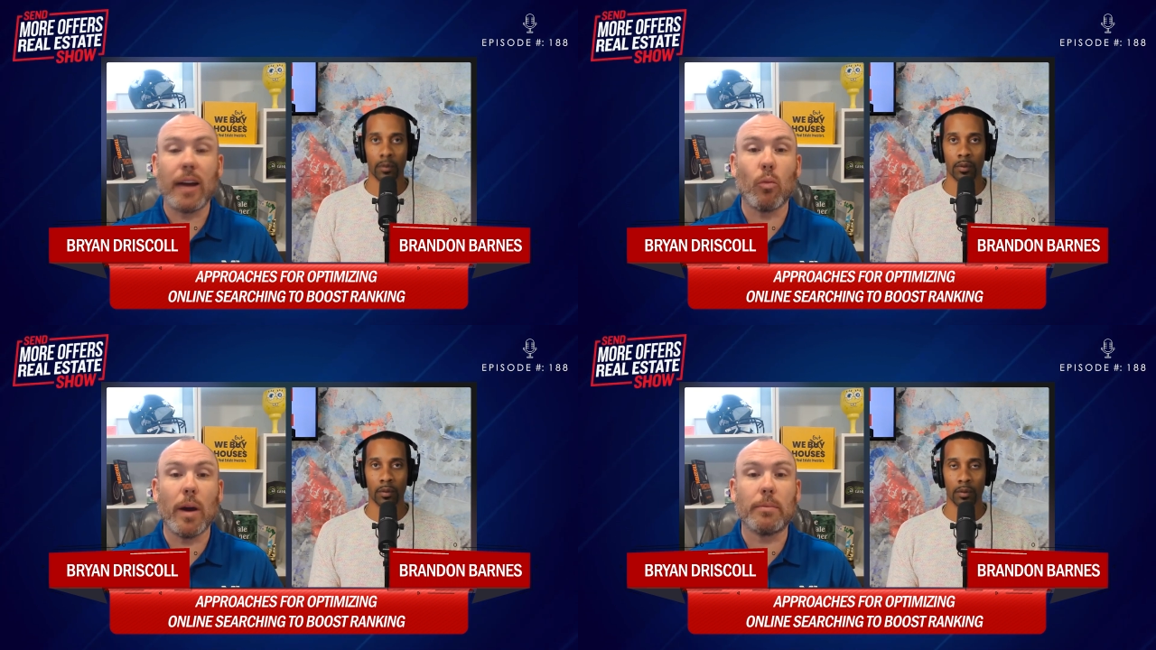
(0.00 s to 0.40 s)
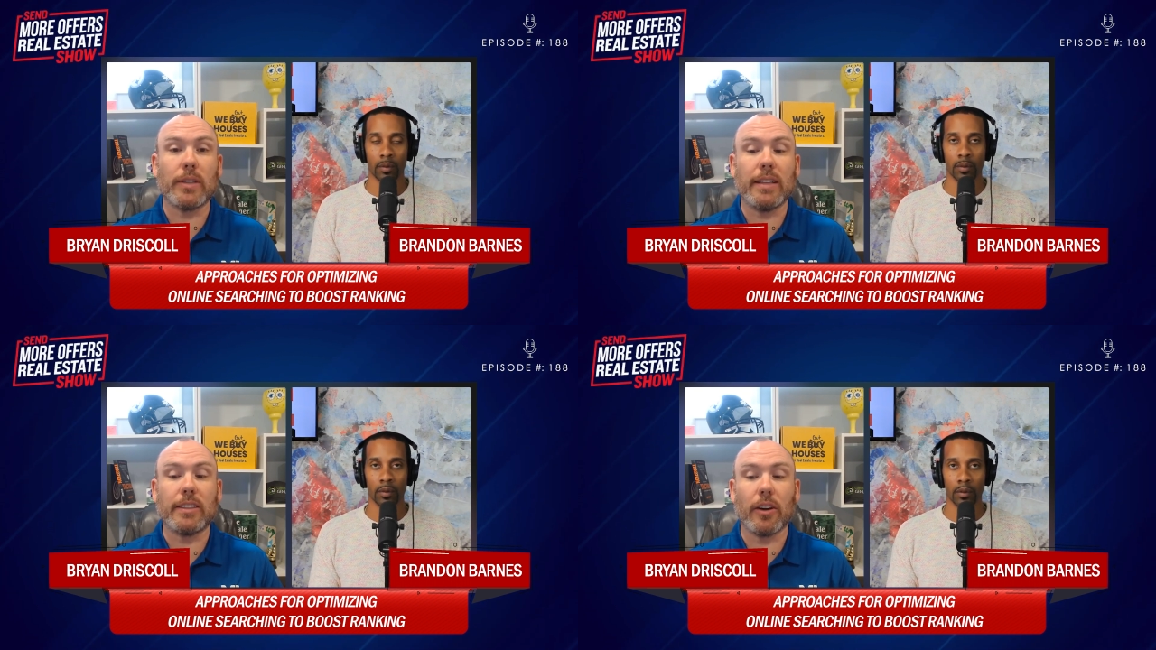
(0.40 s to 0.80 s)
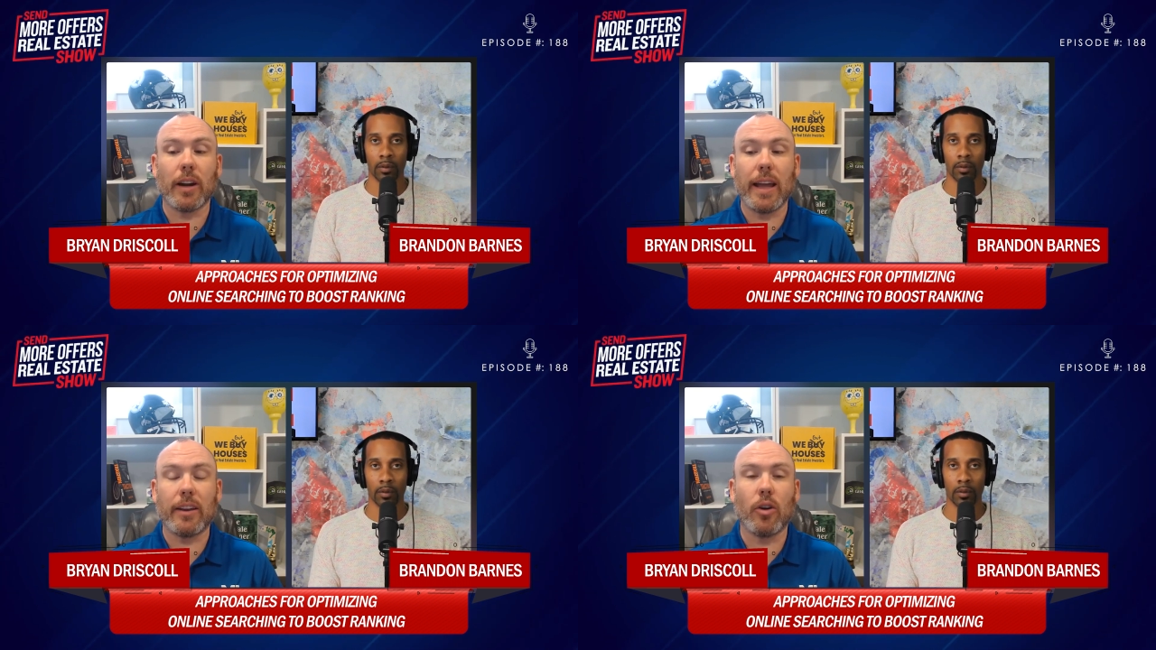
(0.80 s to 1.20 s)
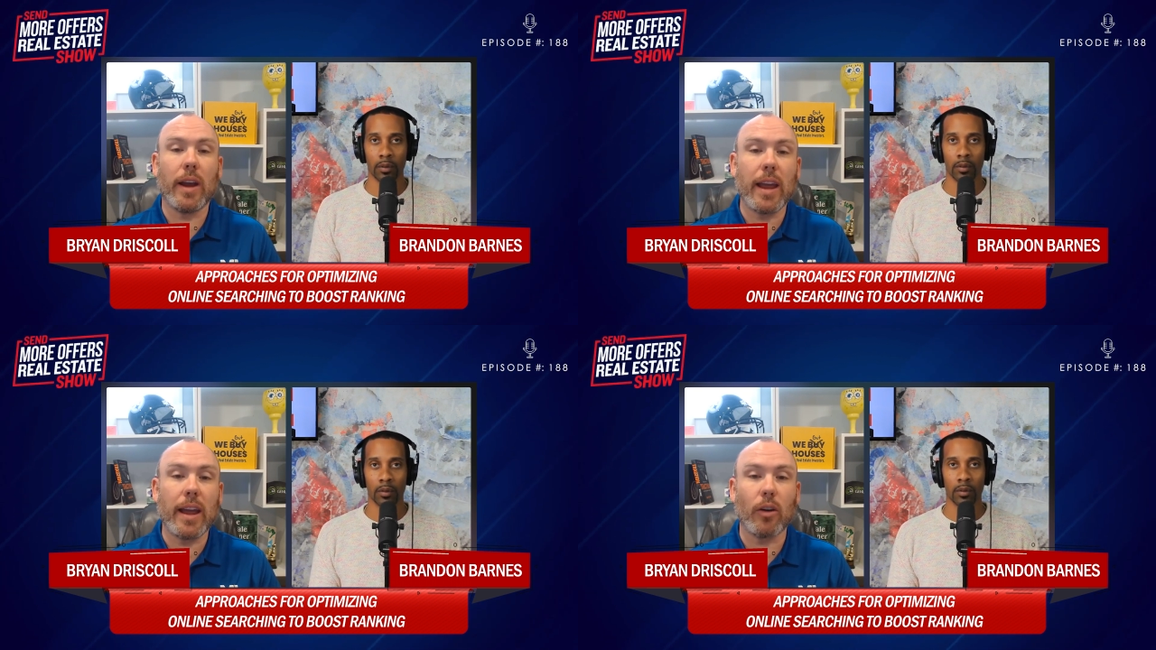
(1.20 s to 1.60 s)
Speaker 1: get websites that are like
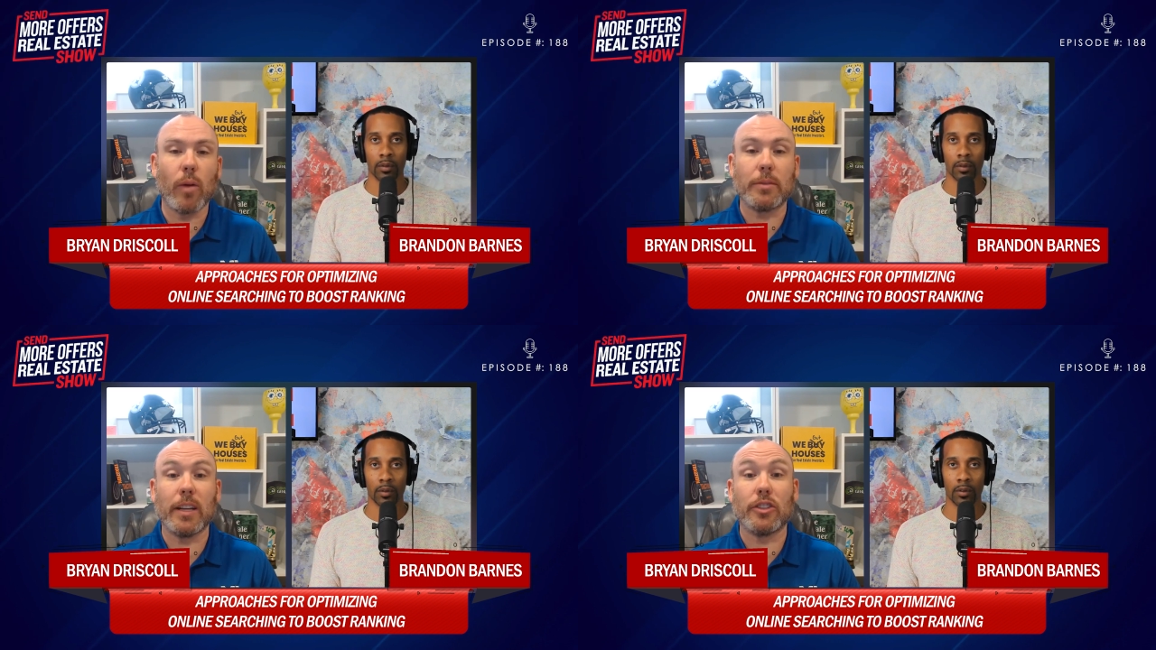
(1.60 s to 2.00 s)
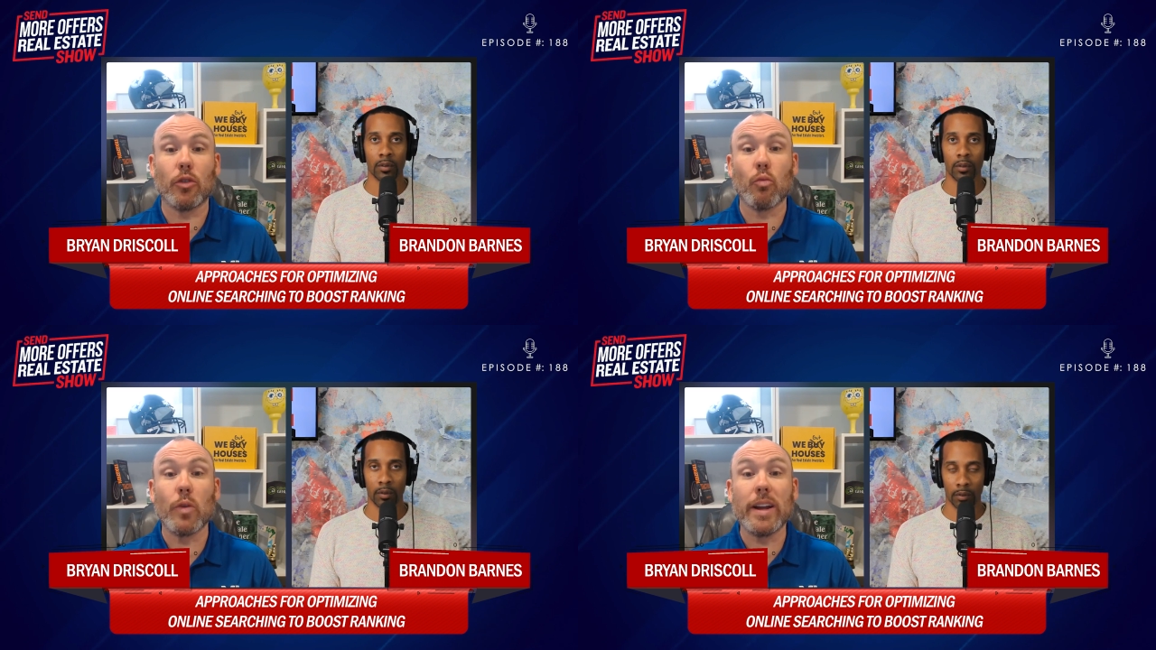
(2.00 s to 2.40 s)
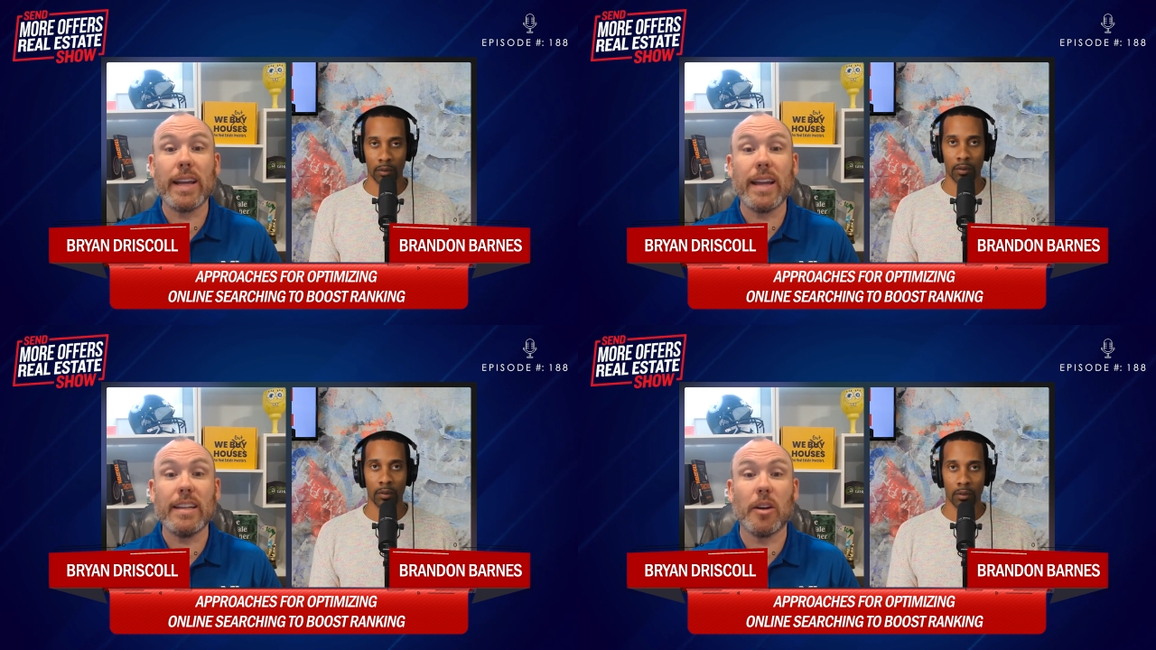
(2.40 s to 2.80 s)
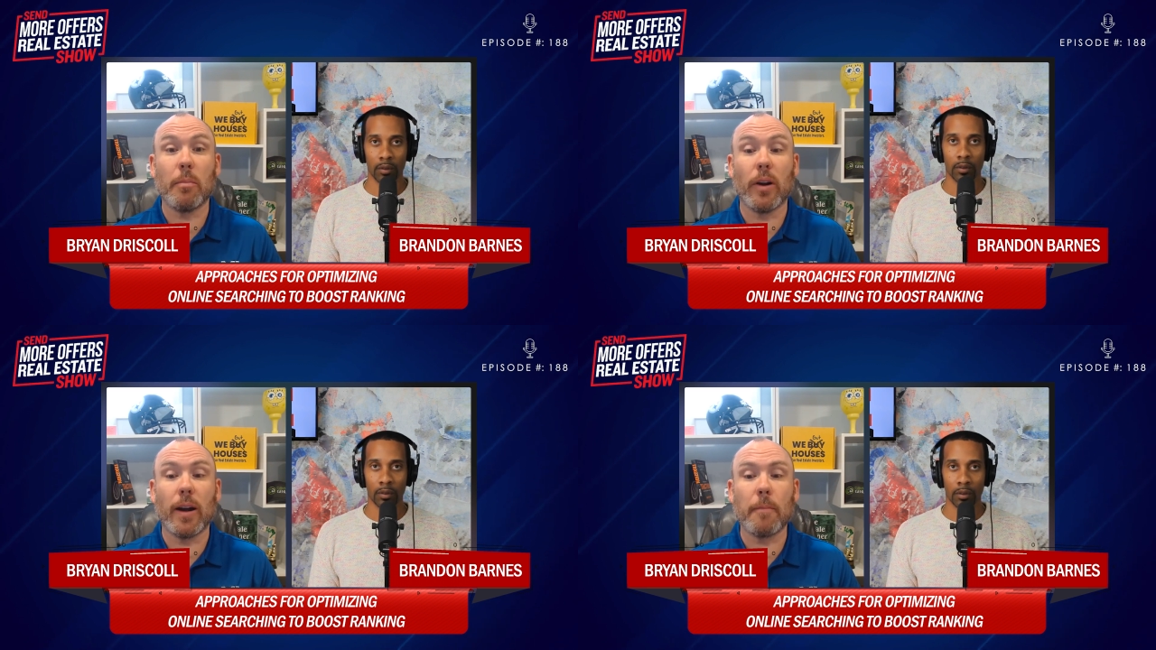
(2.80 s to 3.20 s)
cookie cutter websites that are really
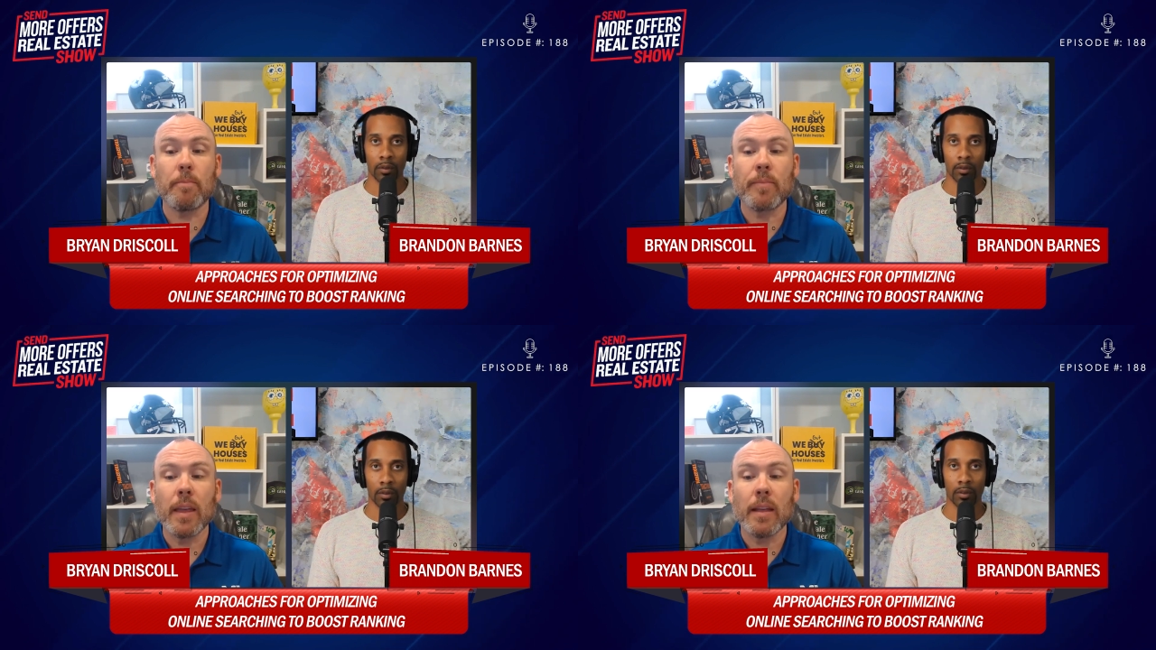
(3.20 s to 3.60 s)
easy to put up.